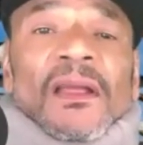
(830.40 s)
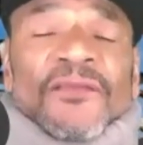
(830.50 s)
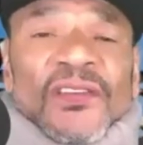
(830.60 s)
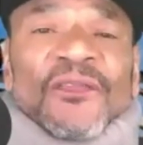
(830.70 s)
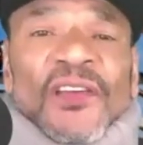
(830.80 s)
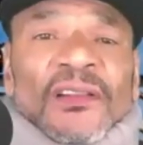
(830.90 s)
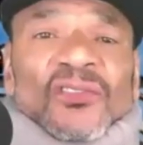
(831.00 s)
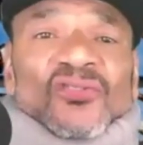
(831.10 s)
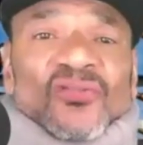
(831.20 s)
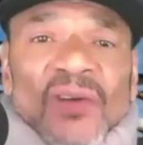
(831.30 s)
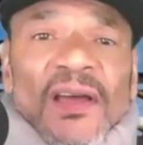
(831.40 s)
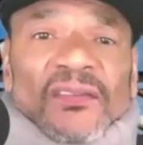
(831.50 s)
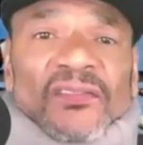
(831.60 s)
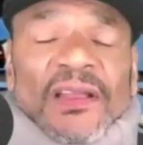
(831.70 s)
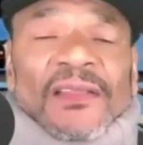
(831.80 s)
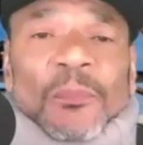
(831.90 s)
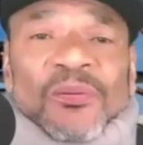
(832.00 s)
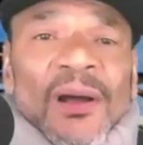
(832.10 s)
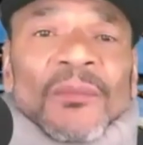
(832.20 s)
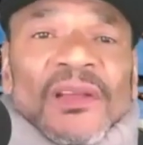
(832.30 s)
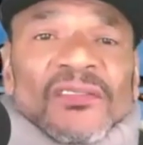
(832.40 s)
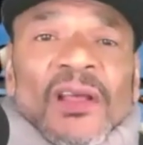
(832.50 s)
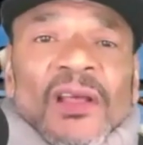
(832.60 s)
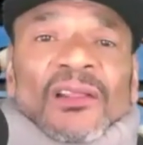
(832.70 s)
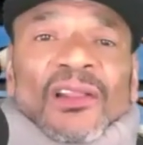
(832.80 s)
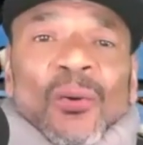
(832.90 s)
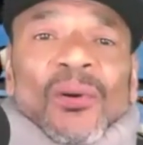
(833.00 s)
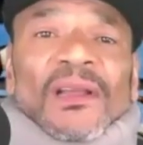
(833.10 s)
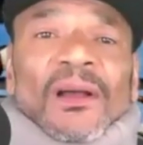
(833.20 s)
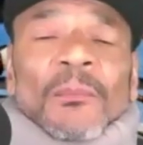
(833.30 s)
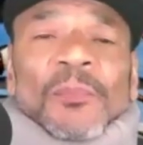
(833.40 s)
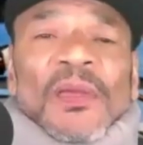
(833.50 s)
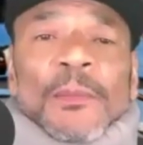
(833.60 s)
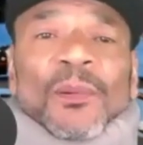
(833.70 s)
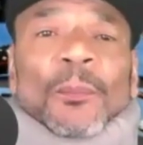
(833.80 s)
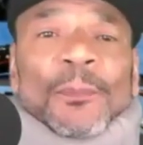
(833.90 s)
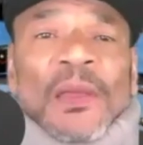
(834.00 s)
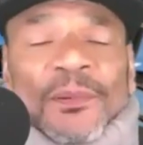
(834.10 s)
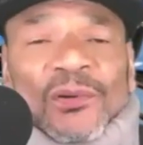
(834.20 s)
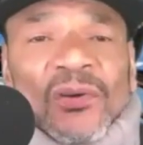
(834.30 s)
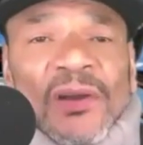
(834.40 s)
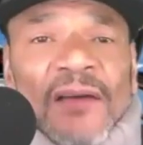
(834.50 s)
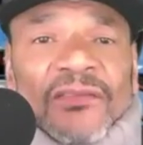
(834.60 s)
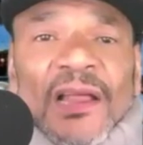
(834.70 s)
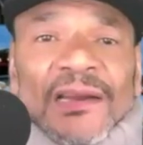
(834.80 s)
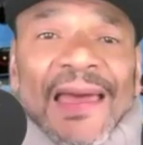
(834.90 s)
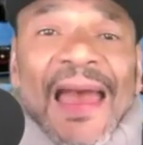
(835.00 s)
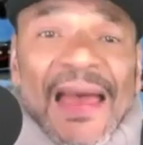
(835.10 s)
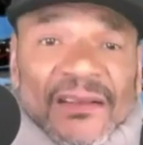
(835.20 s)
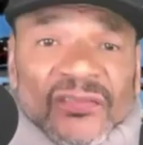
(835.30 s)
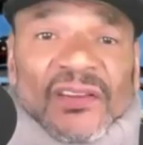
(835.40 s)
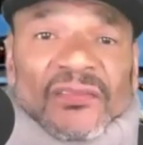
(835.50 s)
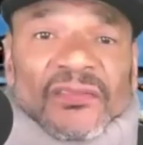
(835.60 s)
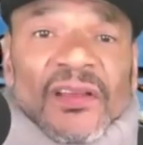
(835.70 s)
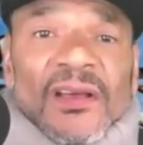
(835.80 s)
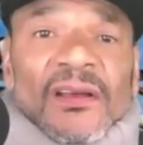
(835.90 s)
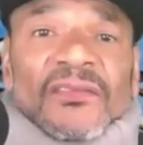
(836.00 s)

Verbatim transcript: if you're feeling stressed, and the problem is low income people, people don't have a lot of access